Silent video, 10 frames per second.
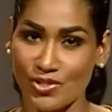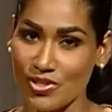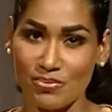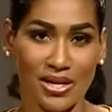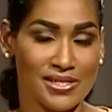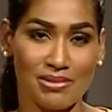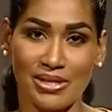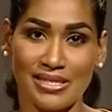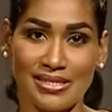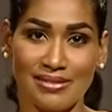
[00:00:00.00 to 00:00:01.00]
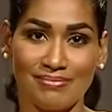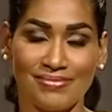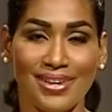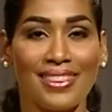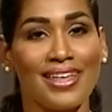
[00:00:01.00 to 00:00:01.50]
responsibility.
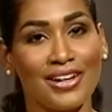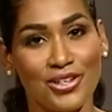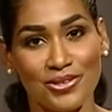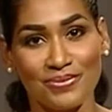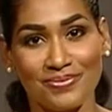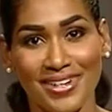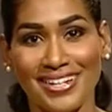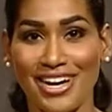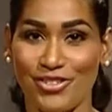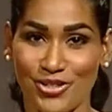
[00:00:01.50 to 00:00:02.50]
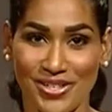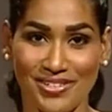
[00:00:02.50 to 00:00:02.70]
Thank you, and have a good